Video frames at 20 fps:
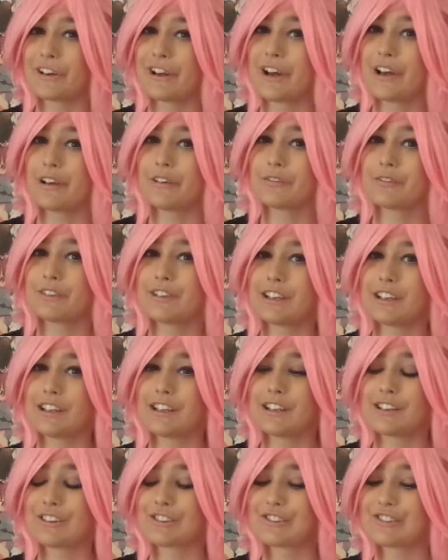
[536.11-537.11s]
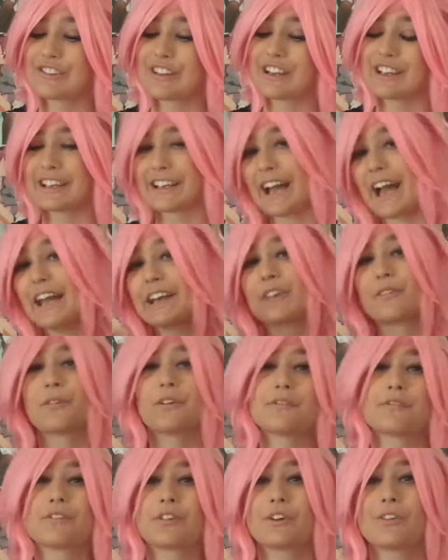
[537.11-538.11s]
of these kind of
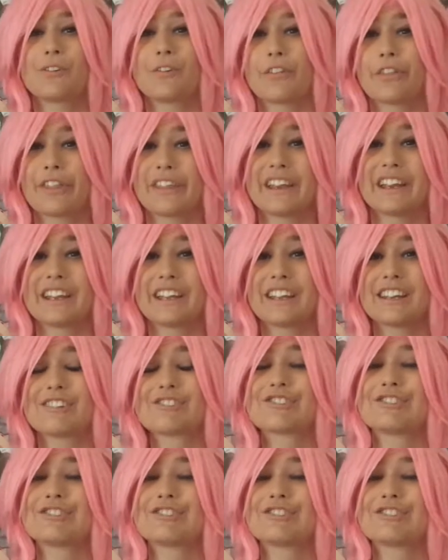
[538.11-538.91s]
review thingies,